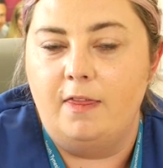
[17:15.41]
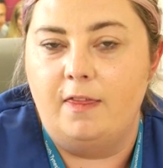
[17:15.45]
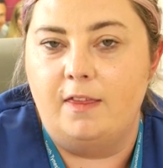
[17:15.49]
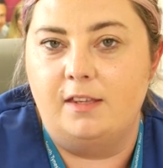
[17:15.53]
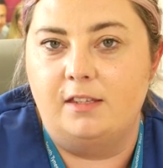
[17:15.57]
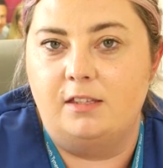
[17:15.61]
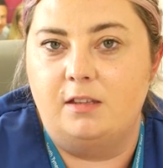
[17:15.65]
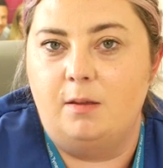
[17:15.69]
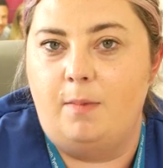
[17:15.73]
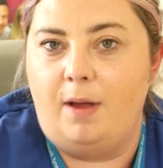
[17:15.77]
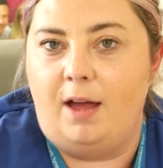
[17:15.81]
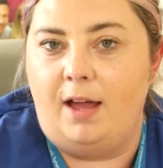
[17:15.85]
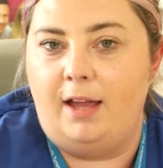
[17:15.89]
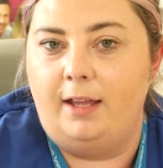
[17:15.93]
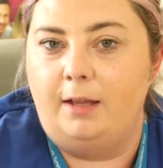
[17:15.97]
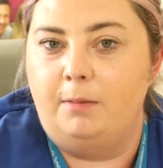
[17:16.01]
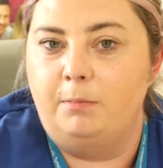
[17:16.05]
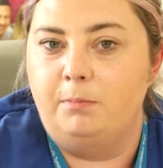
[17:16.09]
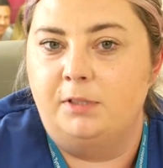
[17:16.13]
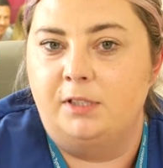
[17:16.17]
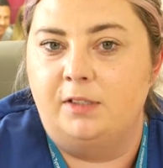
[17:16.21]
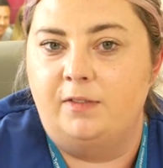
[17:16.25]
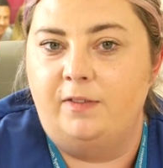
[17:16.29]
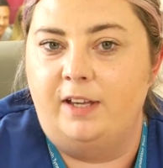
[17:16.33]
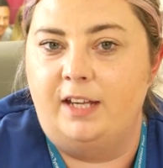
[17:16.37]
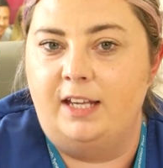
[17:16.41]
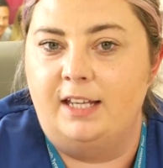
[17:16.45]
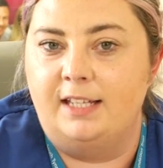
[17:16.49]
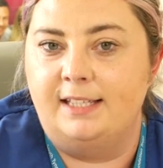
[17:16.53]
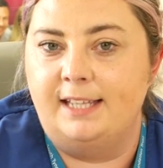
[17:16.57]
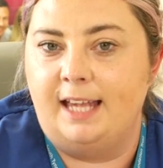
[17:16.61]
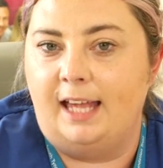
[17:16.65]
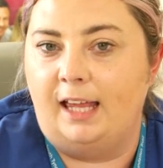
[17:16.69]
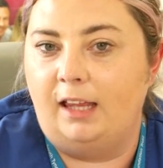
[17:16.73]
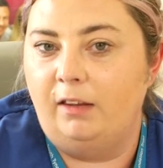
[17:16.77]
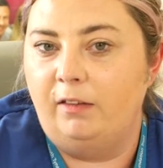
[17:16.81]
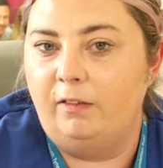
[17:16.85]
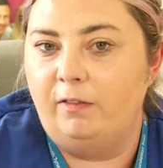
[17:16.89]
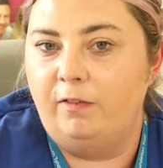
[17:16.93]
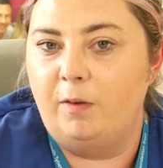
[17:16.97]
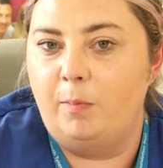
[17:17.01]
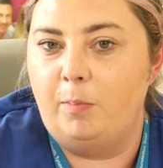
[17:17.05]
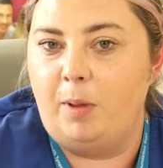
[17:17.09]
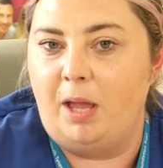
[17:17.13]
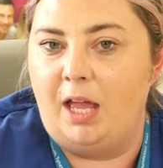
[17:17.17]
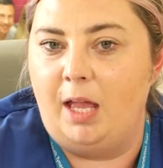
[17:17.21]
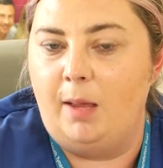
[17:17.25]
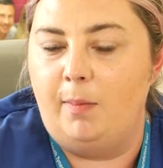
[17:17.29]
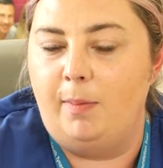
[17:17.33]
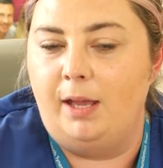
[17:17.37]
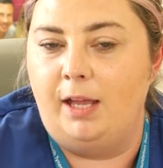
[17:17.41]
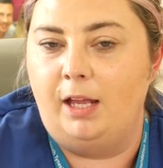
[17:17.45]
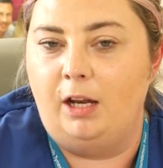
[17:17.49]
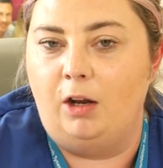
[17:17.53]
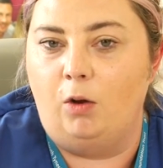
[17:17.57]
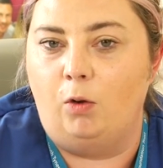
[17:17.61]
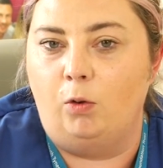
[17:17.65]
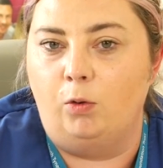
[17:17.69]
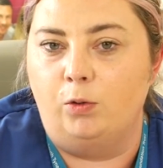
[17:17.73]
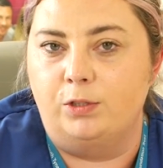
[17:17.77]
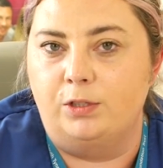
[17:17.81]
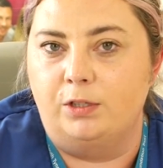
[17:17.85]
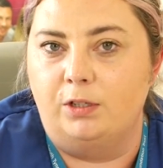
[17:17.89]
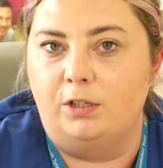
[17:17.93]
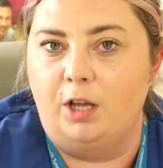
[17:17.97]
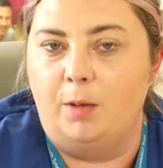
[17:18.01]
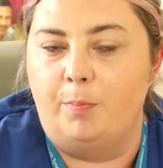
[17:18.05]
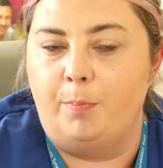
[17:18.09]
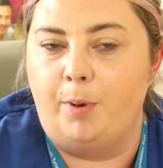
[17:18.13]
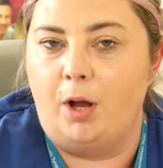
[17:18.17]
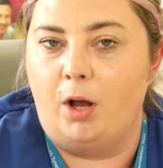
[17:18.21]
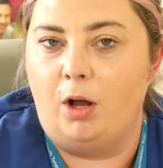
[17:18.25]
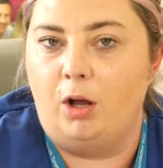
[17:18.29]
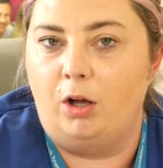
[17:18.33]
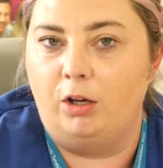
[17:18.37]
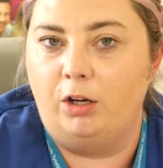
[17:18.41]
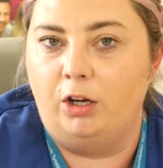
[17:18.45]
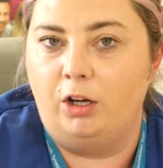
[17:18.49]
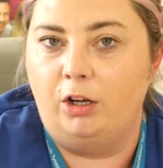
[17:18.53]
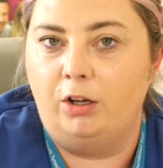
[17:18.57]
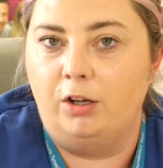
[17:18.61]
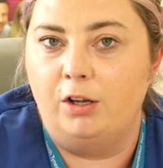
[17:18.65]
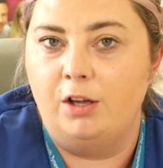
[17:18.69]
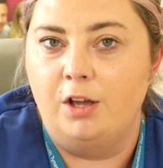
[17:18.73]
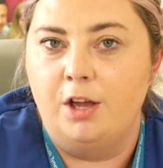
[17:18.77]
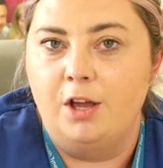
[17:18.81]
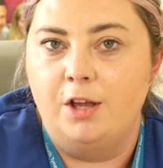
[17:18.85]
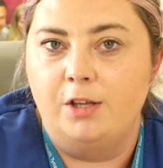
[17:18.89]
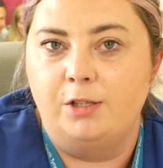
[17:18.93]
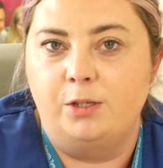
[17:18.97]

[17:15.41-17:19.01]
There's some items for yourself, for baby, and also your partner.